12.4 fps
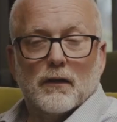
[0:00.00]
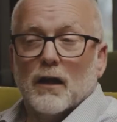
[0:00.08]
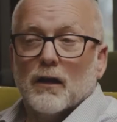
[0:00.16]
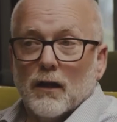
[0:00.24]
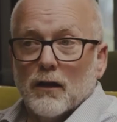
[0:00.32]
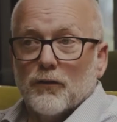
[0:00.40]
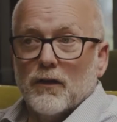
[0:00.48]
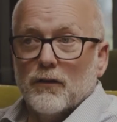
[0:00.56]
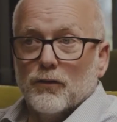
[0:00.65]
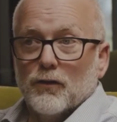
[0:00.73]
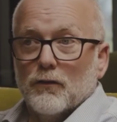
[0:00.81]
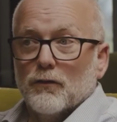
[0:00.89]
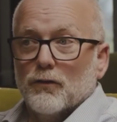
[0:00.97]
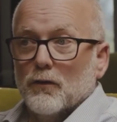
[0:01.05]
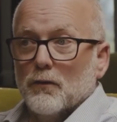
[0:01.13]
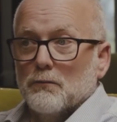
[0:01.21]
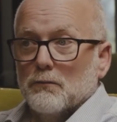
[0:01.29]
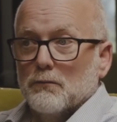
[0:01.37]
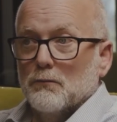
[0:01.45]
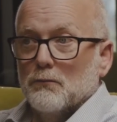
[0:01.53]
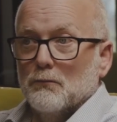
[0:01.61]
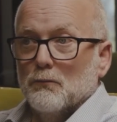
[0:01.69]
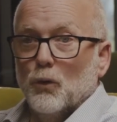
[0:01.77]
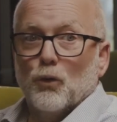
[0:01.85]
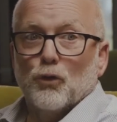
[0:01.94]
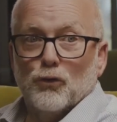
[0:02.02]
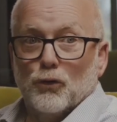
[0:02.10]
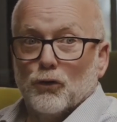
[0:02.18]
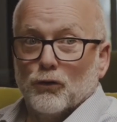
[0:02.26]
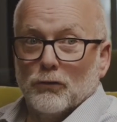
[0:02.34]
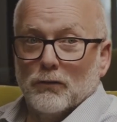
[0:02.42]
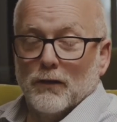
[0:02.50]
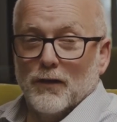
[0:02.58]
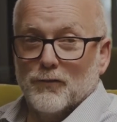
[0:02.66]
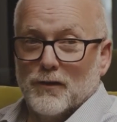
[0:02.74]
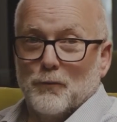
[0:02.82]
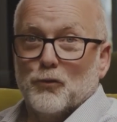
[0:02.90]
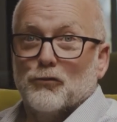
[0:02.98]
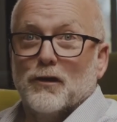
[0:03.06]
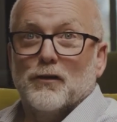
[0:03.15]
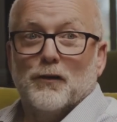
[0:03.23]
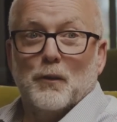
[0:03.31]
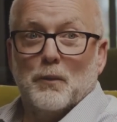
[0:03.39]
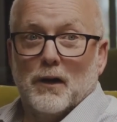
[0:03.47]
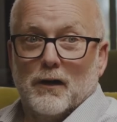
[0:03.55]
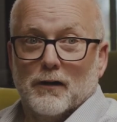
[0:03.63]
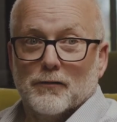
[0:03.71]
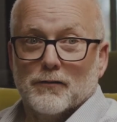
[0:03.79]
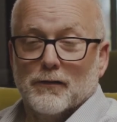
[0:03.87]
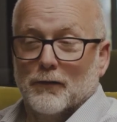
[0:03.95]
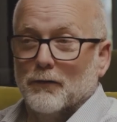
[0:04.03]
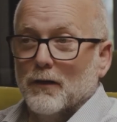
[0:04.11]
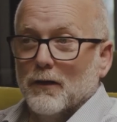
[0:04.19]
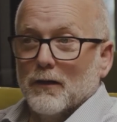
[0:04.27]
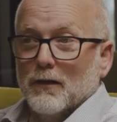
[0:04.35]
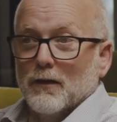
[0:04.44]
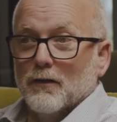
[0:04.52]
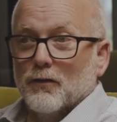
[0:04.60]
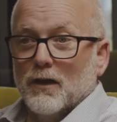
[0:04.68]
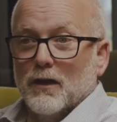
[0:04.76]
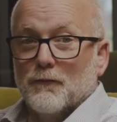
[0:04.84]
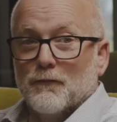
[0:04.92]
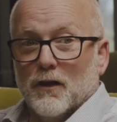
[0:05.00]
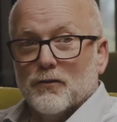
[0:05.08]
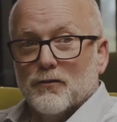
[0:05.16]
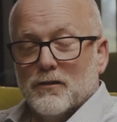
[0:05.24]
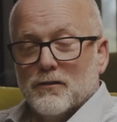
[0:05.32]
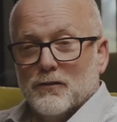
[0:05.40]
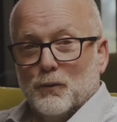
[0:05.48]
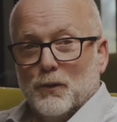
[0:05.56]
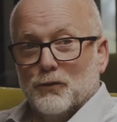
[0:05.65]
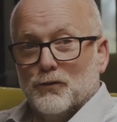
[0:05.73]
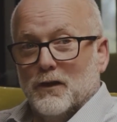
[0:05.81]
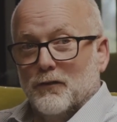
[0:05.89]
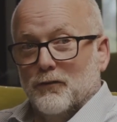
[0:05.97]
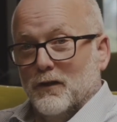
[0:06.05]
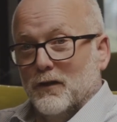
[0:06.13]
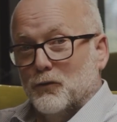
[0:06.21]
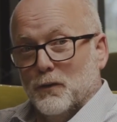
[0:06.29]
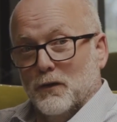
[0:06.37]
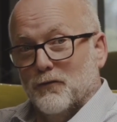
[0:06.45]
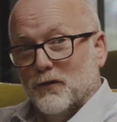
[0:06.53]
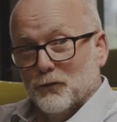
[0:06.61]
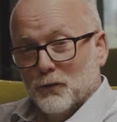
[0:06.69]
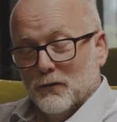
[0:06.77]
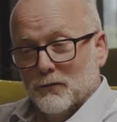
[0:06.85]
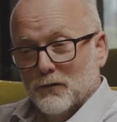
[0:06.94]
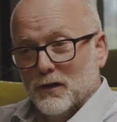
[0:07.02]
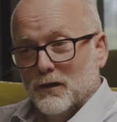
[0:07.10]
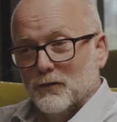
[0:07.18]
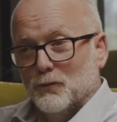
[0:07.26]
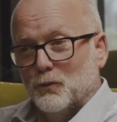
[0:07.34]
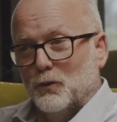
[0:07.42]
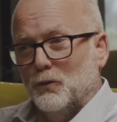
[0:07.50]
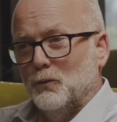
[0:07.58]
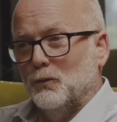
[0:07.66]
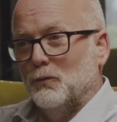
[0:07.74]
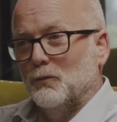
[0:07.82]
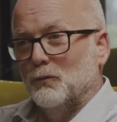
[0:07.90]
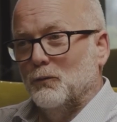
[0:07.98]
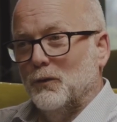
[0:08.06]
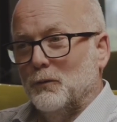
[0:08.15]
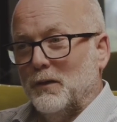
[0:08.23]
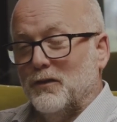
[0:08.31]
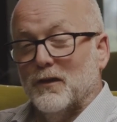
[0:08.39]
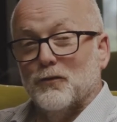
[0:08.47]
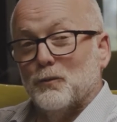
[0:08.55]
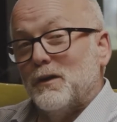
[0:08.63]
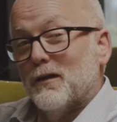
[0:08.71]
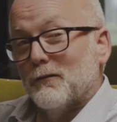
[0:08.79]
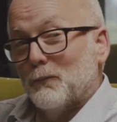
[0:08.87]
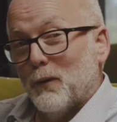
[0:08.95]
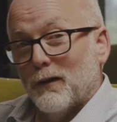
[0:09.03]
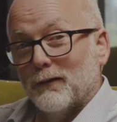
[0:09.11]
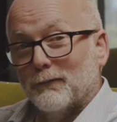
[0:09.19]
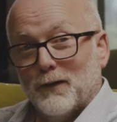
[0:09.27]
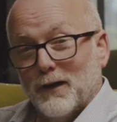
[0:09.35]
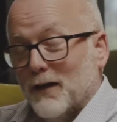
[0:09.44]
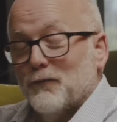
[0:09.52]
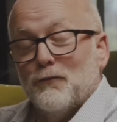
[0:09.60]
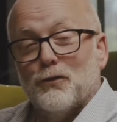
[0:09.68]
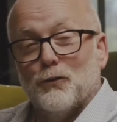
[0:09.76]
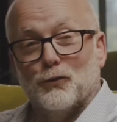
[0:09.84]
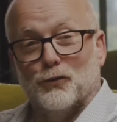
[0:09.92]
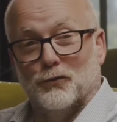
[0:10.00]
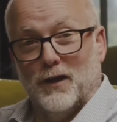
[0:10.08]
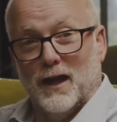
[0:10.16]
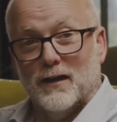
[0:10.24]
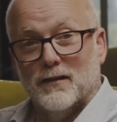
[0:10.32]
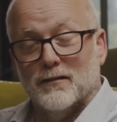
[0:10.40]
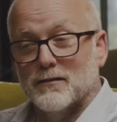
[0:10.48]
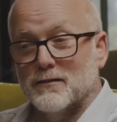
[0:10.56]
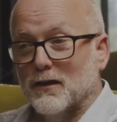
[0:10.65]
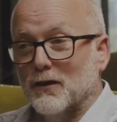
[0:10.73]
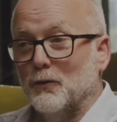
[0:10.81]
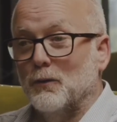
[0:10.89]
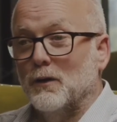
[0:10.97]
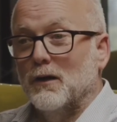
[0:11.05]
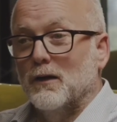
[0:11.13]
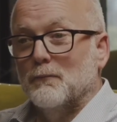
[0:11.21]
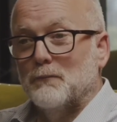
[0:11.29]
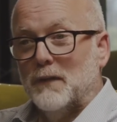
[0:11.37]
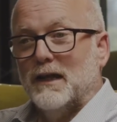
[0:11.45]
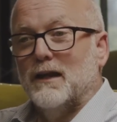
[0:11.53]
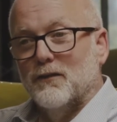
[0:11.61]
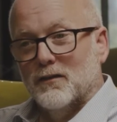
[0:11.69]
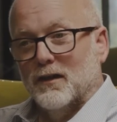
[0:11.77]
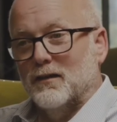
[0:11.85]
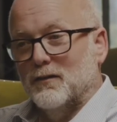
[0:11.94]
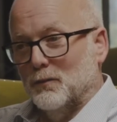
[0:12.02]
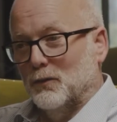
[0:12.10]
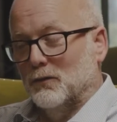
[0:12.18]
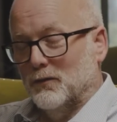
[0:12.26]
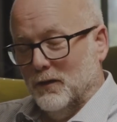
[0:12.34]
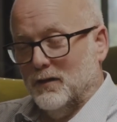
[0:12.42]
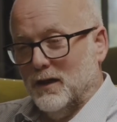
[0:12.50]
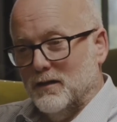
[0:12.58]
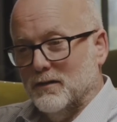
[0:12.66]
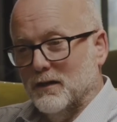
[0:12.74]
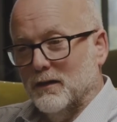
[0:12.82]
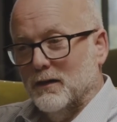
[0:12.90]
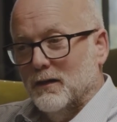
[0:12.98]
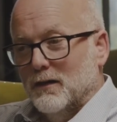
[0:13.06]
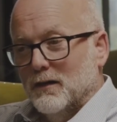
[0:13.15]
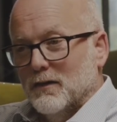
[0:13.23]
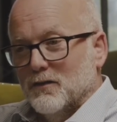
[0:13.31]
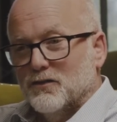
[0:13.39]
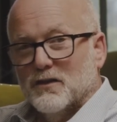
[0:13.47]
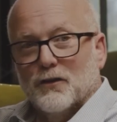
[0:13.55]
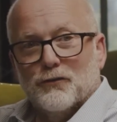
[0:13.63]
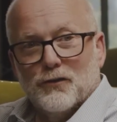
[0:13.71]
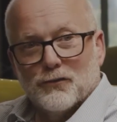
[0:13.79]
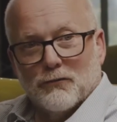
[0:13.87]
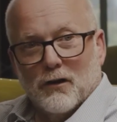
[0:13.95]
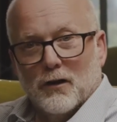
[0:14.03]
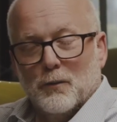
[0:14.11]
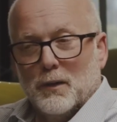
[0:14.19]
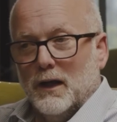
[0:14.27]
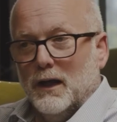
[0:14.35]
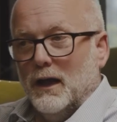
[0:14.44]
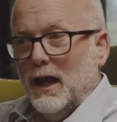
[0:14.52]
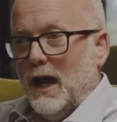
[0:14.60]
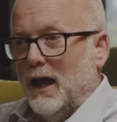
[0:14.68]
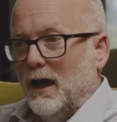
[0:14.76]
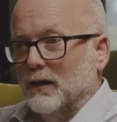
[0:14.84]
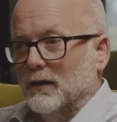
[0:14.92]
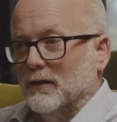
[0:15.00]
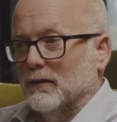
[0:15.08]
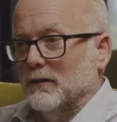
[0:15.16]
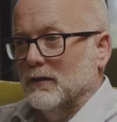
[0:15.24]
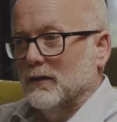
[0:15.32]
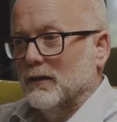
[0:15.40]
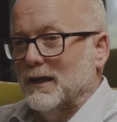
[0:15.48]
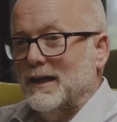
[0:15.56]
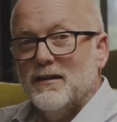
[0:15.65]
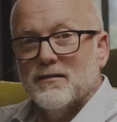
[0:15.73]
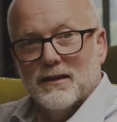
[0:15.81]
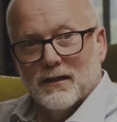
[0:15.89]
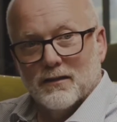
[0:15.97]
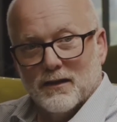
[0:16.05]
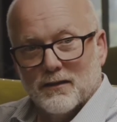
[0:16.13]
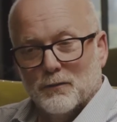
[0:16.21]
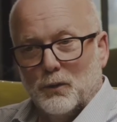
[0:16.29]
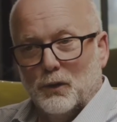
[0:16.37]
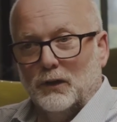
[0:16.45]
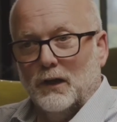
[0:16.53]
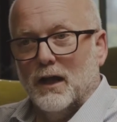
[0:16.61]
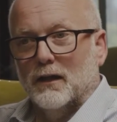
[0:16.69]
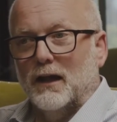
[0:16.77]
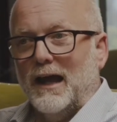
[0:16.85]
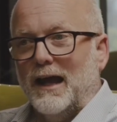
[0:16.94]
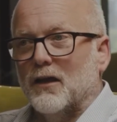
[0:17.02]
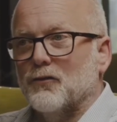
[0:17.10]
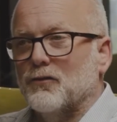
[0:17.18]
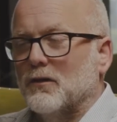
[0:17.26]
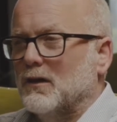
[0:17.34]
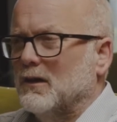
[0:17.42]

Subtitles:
And I think the Moore's Law has demonstrated in the past, the advances that we'll see over the next 25 to 100 years will be things we haven't even thought of yet. So making the data self-describing and easily accessible, and as